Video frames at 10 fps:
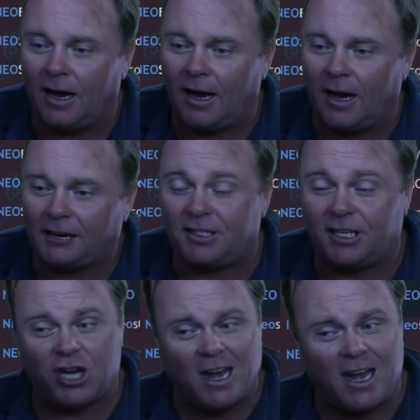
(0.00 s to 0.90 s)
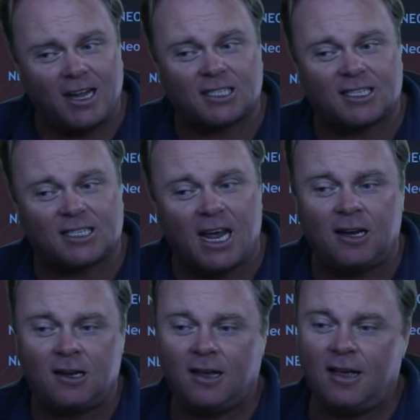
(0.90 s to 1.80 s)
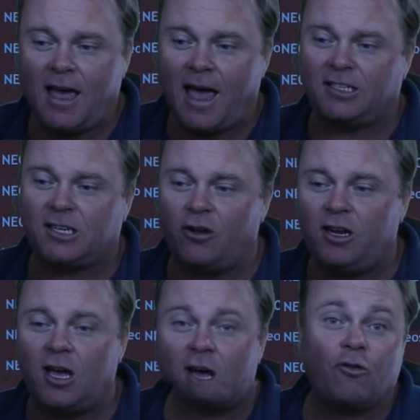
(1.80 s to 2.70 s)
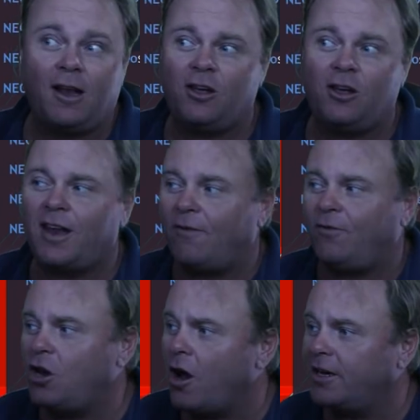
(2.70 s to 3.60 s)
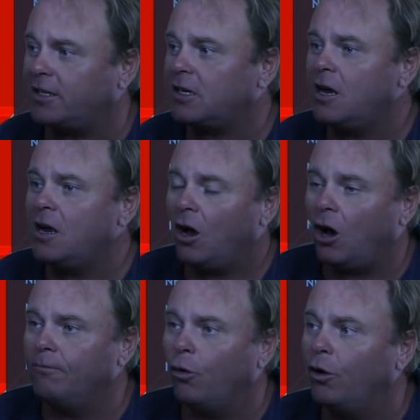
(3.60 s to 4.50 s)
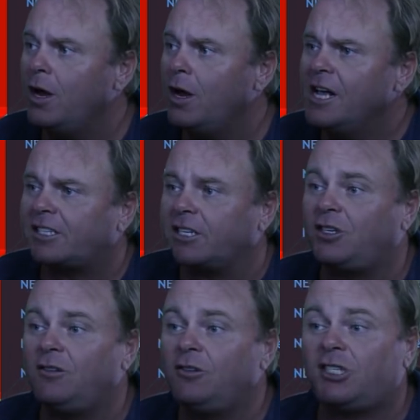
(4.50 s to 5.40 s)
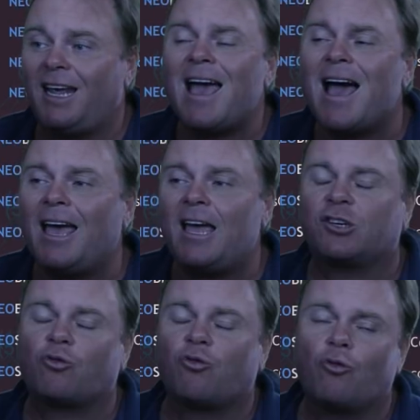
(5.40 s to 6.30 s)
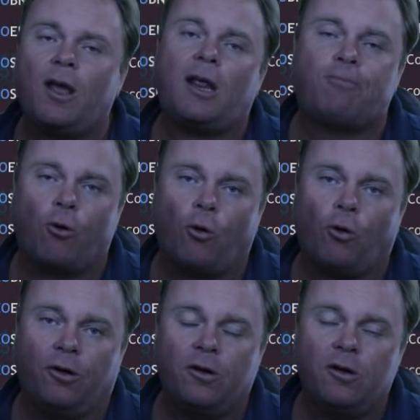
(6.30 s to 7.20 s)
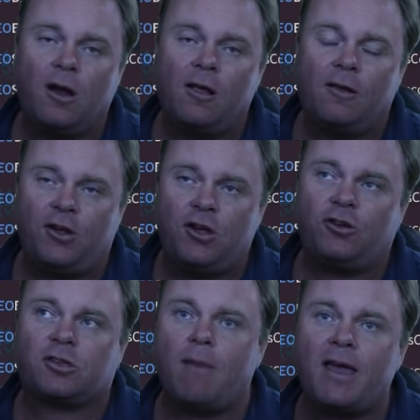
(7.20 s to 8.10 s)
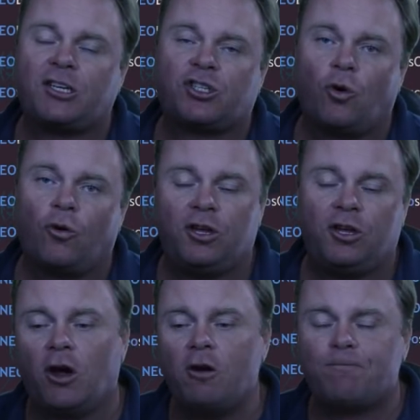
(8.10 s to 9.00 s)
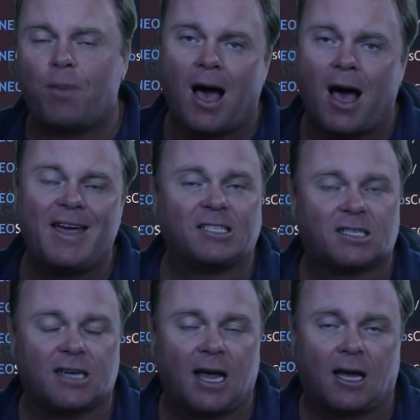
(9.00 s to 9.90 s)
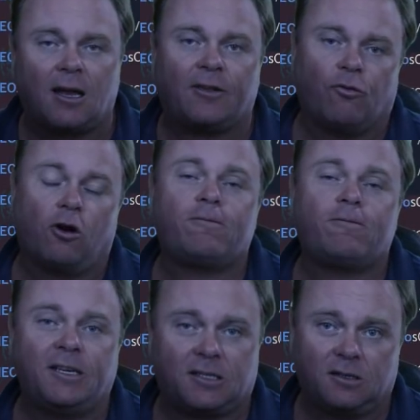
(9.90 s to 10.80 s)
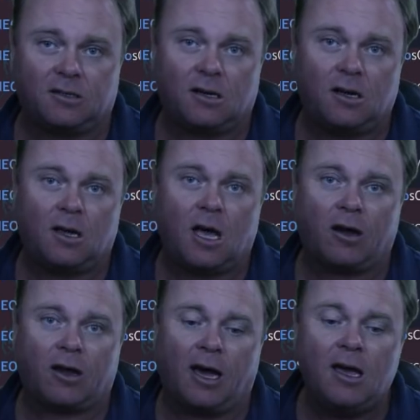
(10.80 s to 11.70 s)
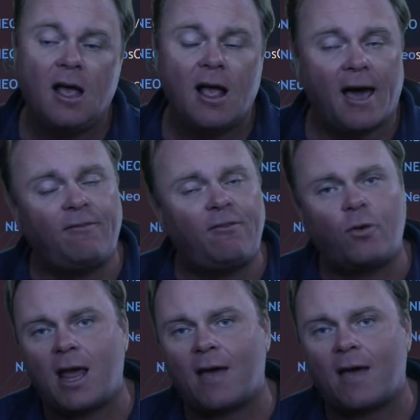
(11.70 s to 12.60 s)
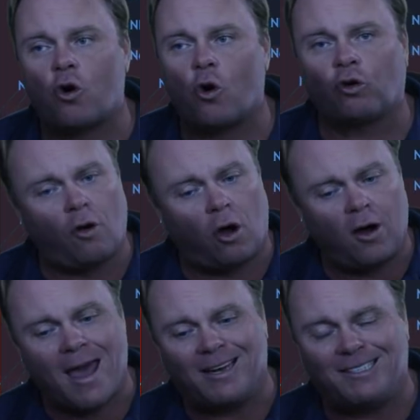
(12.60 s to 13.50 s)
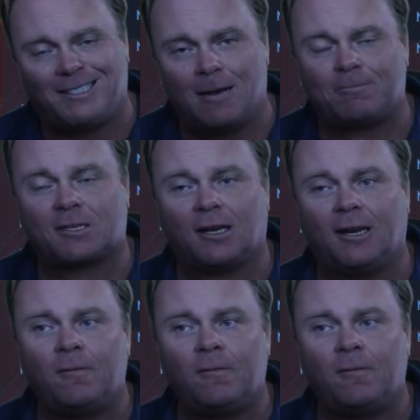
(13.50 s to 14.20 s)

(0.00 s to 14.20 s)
Tijenda Singh, Antonio, really good to have you guys on board. So TA is really important for you to make sure that you don't buy and sell at the wrong places, okay? And even if we get the call wrong and it dips a little,